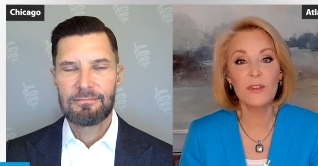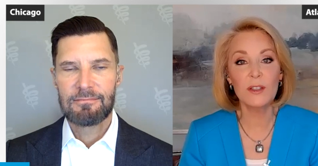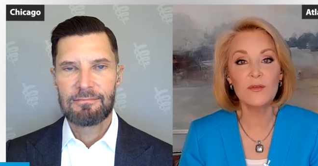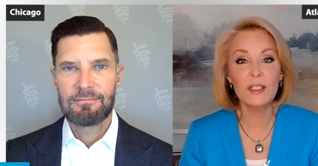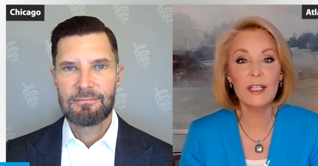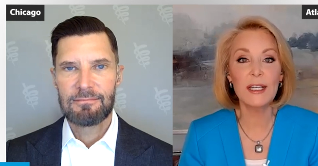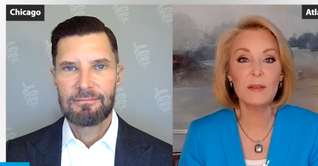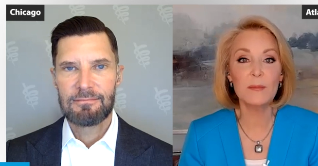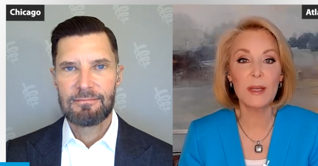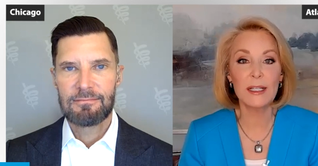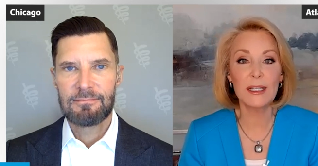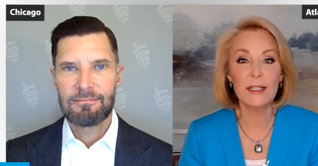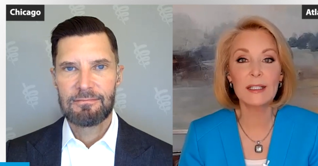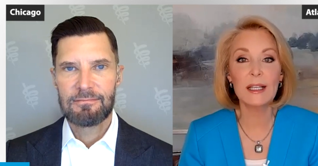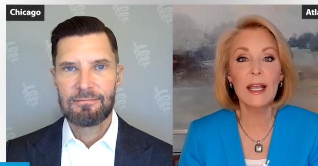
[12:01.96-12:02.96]
Speaker 1: 15
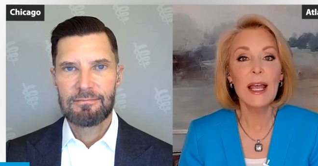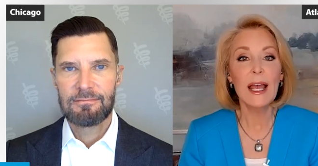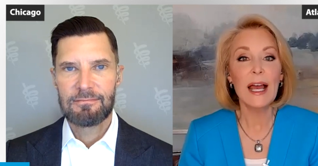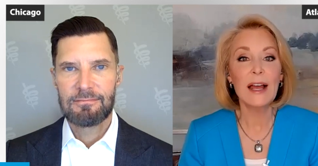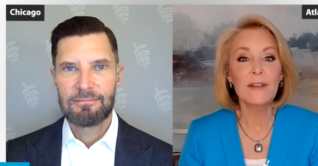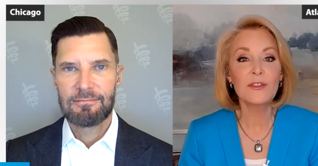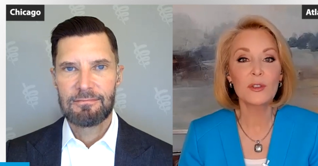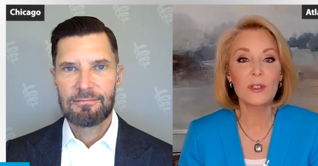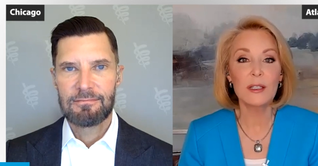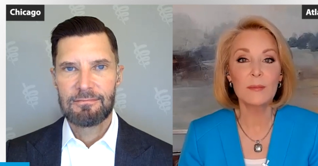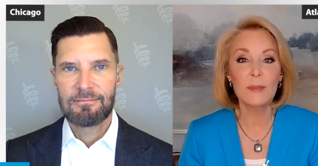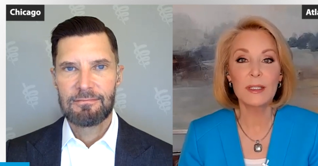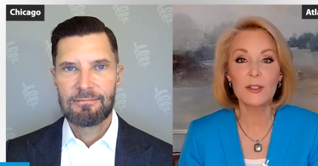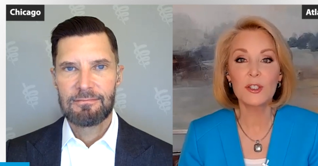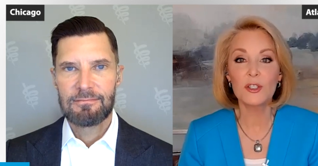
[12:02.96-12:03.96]
minutes after
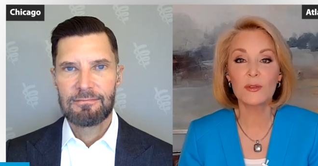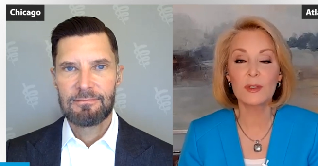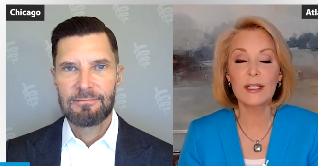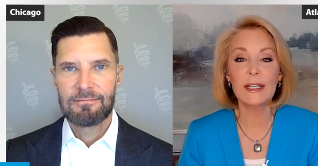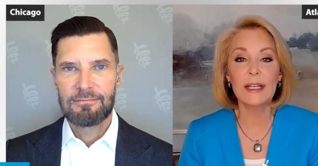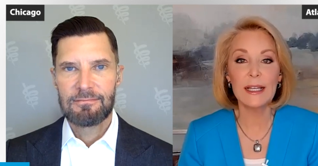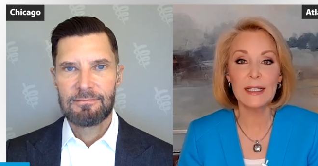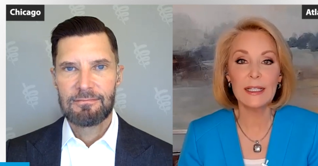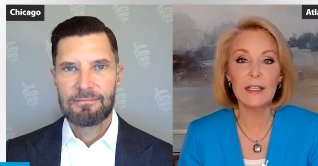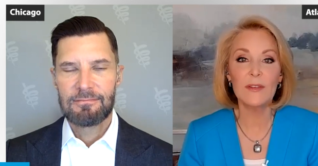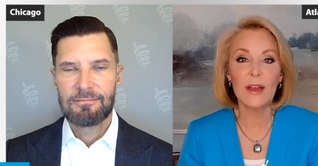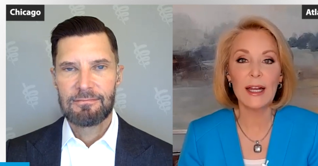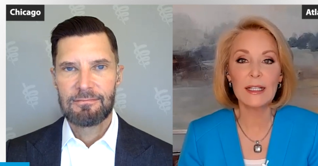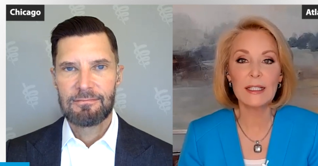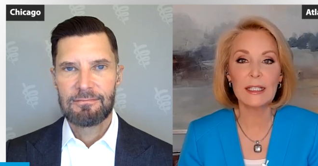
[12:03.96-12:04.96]
administering any
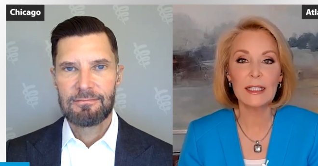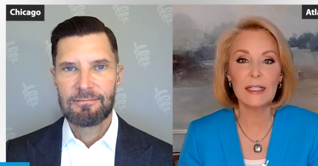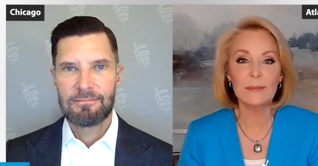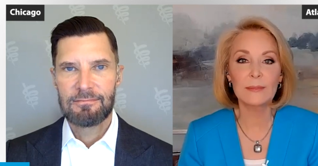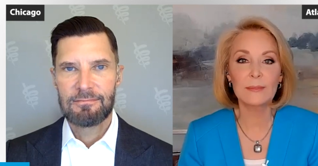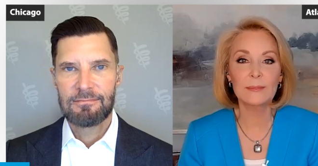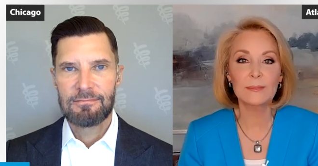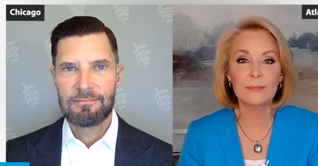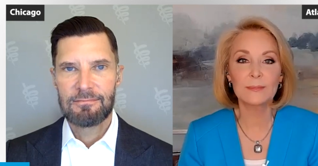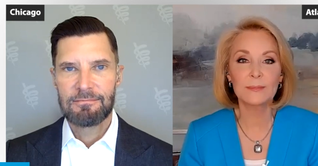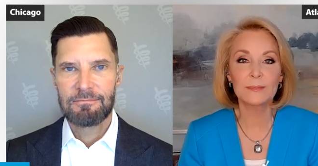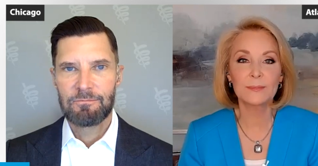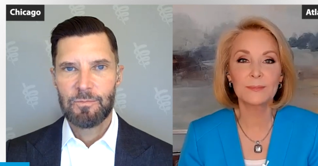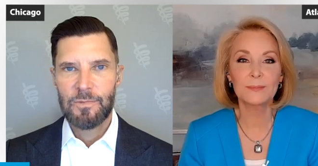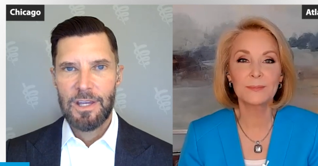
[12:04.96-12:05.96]
vaccine.
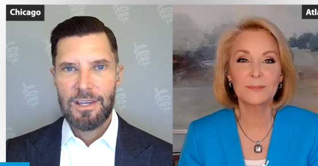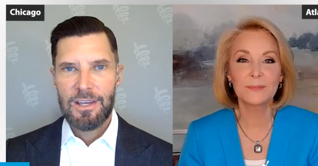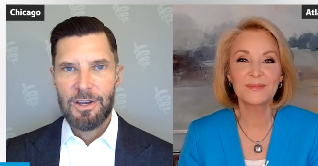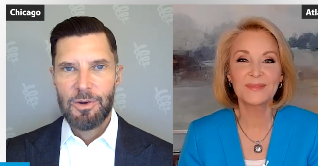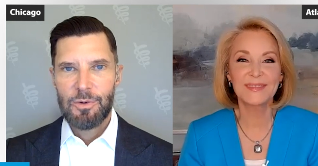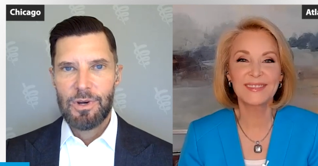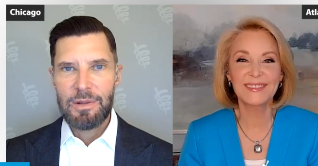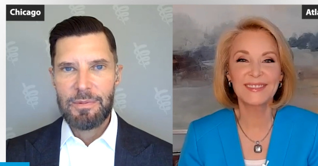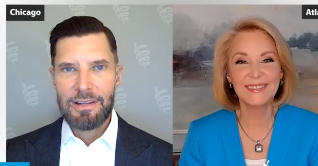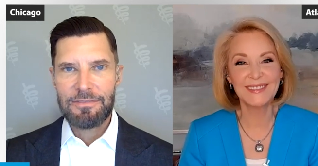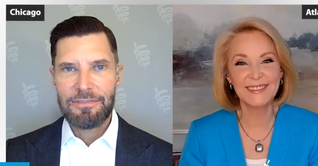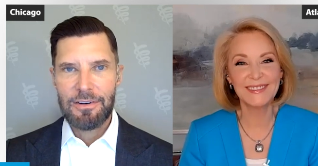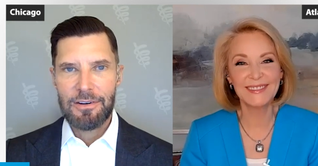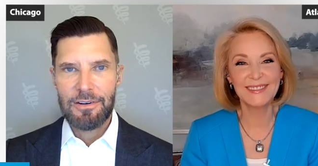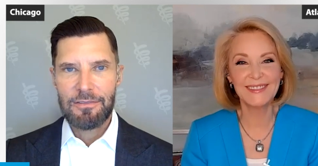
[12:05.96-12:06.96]
Speaker 2: What about
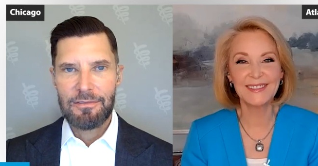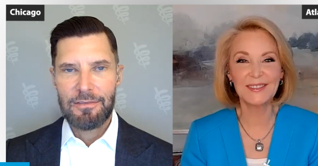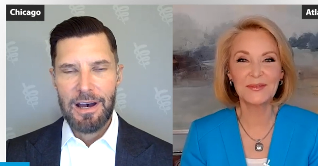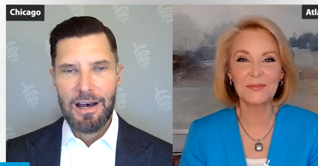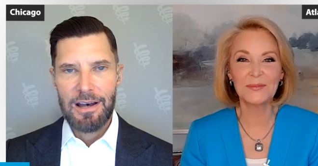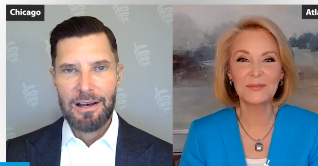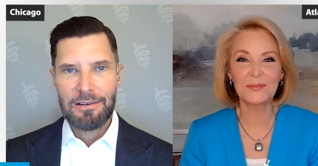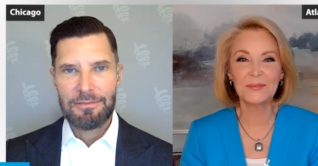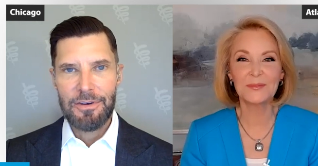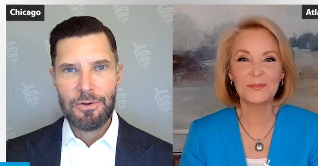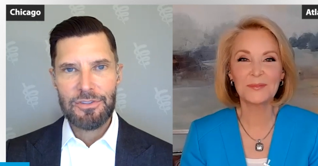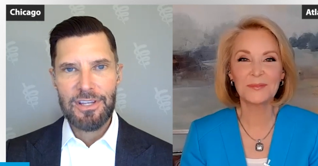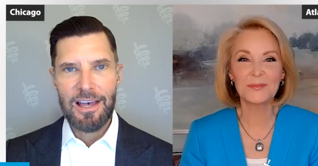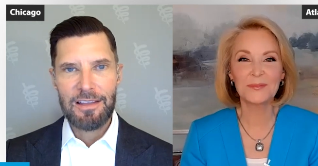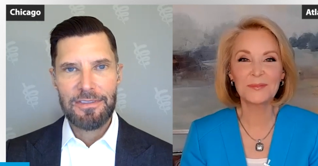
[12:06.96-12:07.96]
for uh,
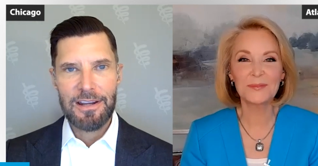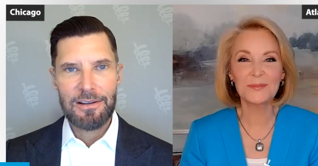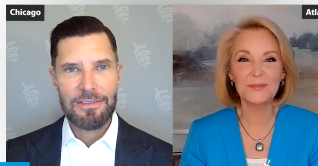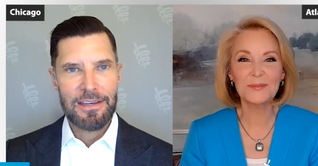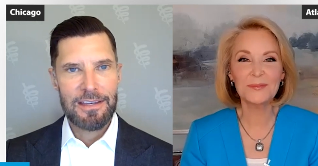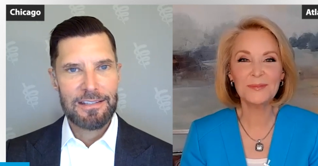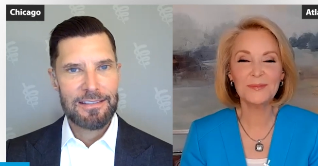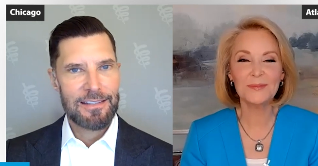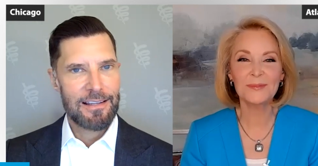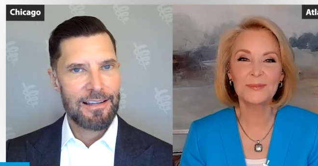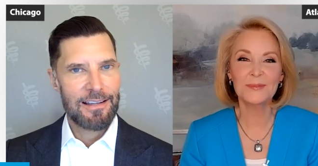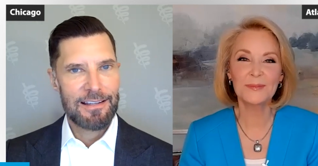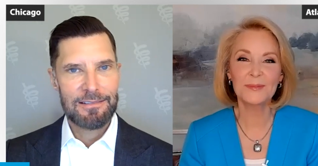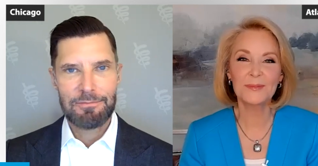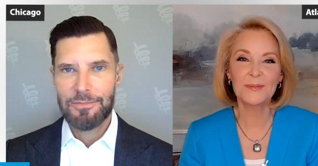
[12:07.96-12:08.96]
folks out there that
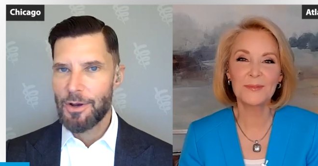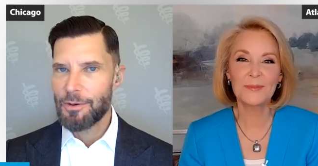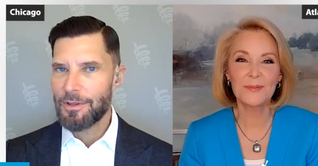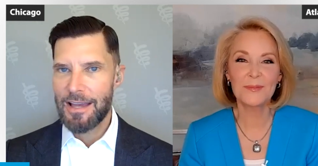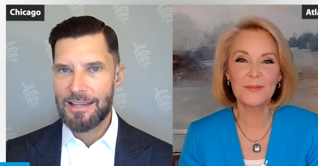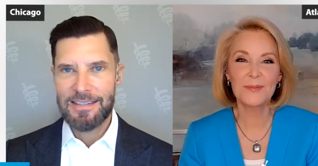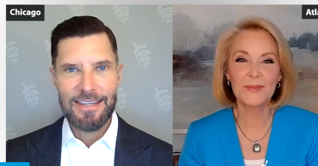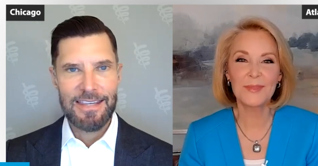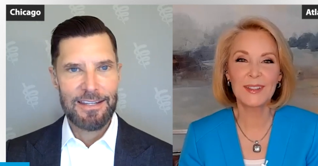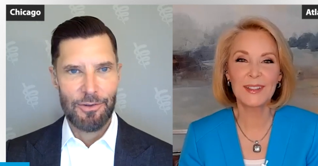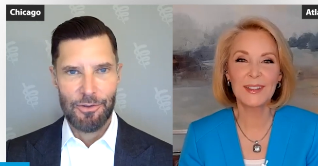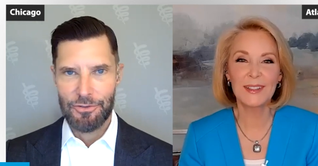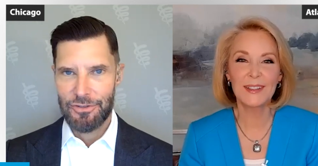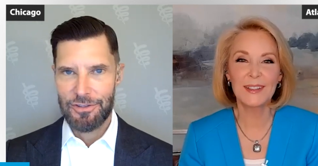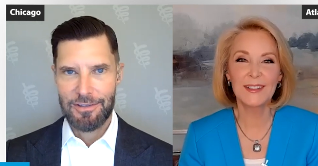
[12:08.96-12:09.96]
uh, don't like
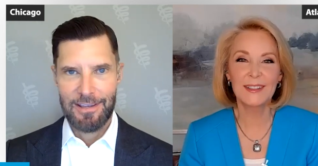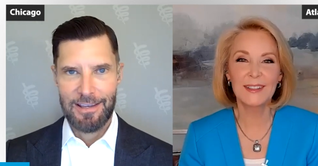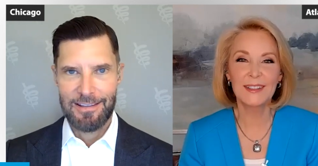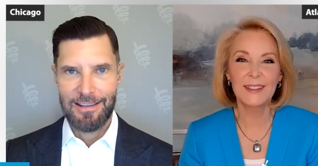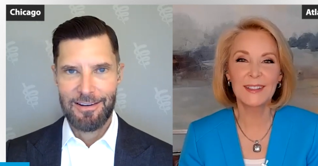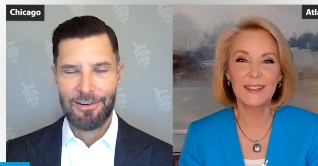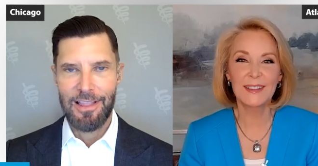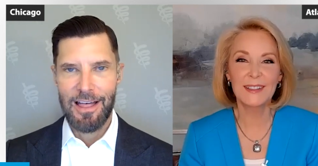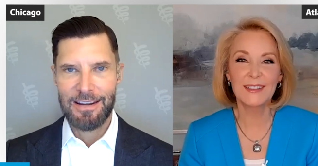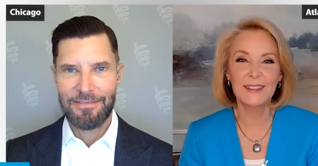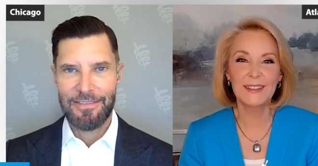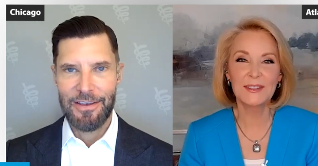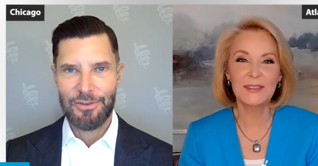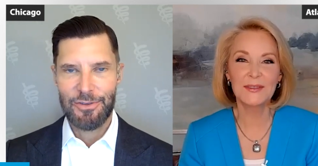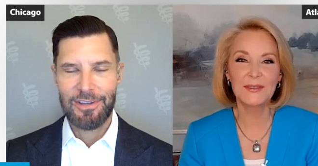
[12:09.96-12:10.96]
needles, and there are a lot of
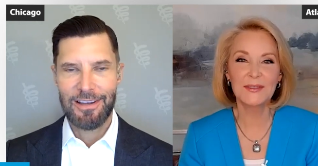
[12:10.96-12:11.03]
those